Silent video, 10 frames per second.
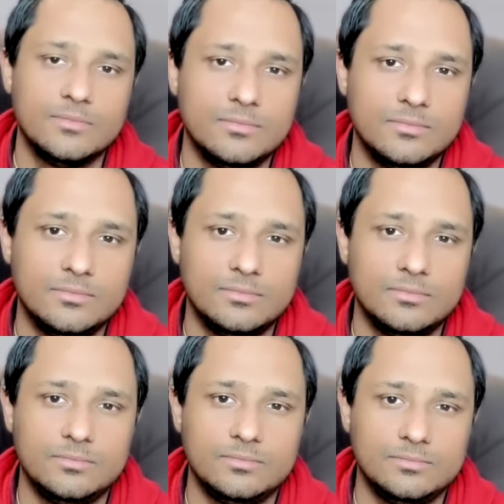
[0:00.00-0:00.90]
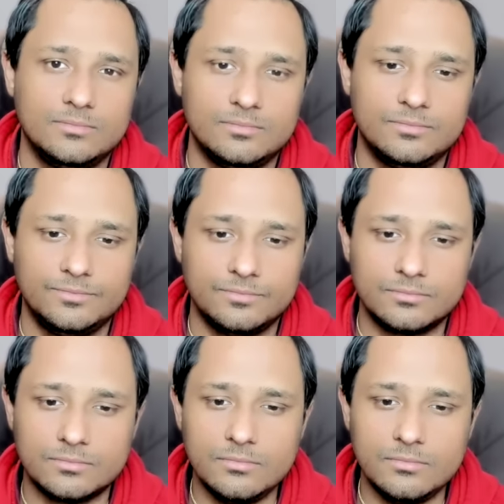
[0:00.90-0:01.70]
Nobody speaks.